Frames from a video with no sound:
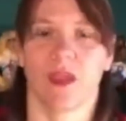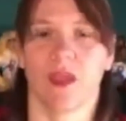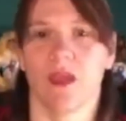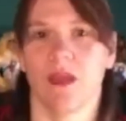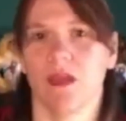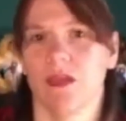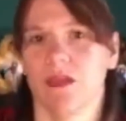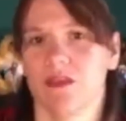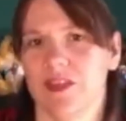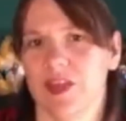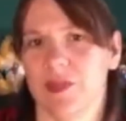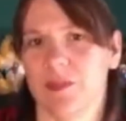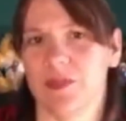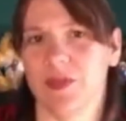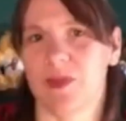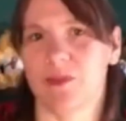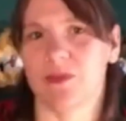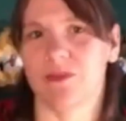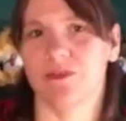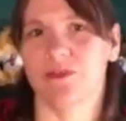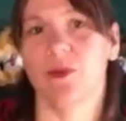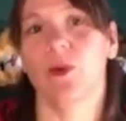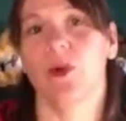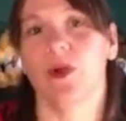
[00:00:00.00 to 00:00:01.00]
Tip number
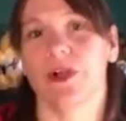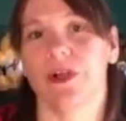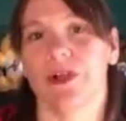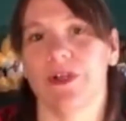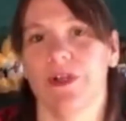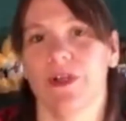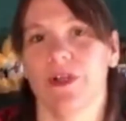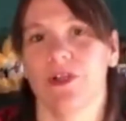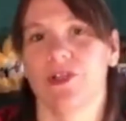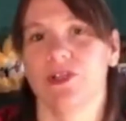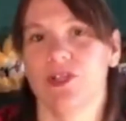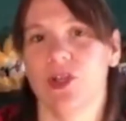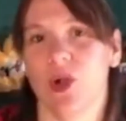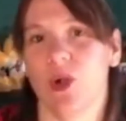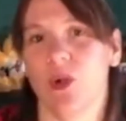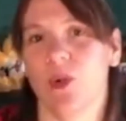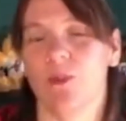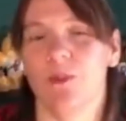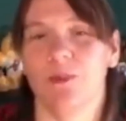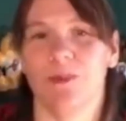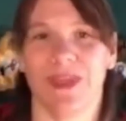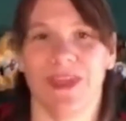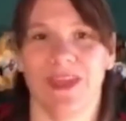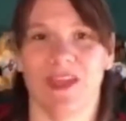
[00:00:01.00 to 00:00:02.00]
4,
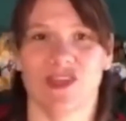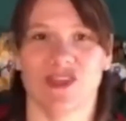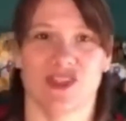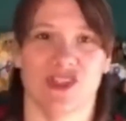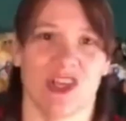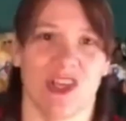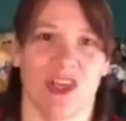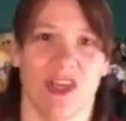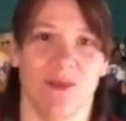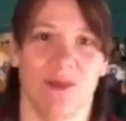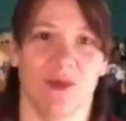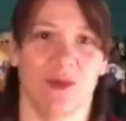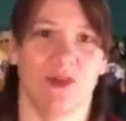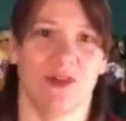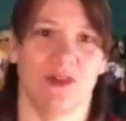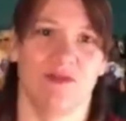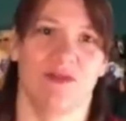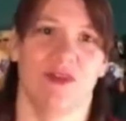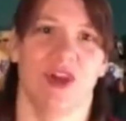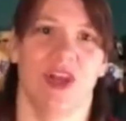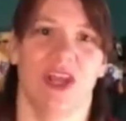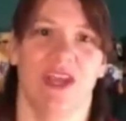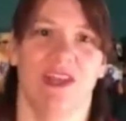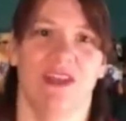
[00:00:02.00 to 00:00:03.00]
don't be ashamed or
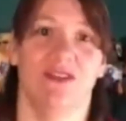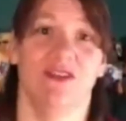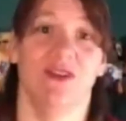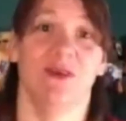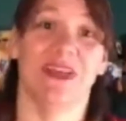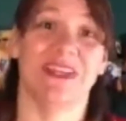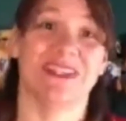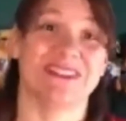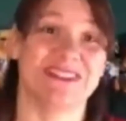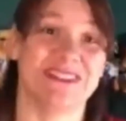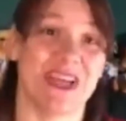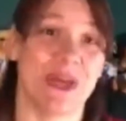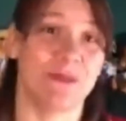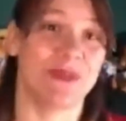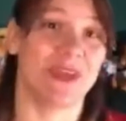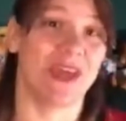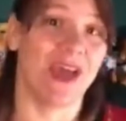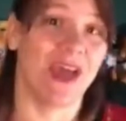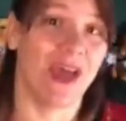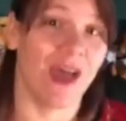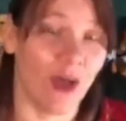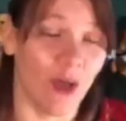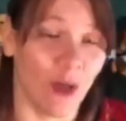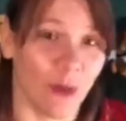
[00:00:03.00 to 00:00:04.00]
afraid to accept
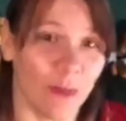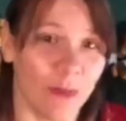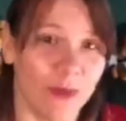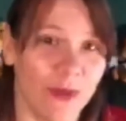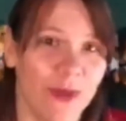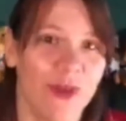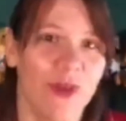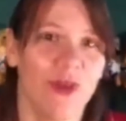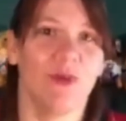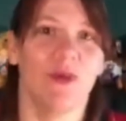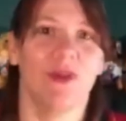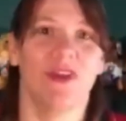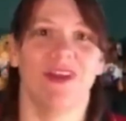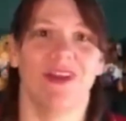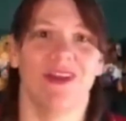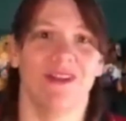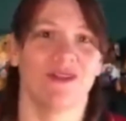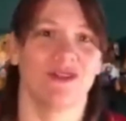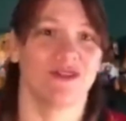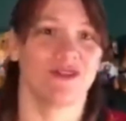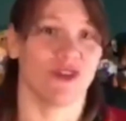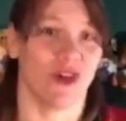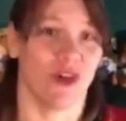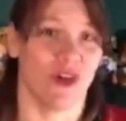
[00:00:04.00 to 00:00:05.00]
help when
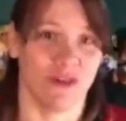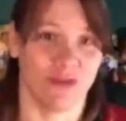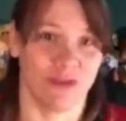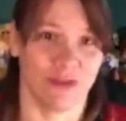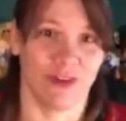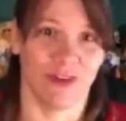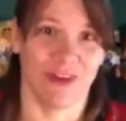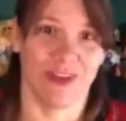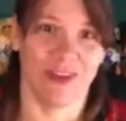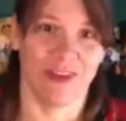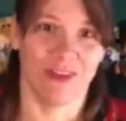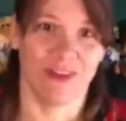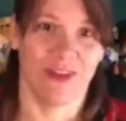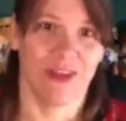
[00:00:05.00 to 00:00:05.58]
others offer it.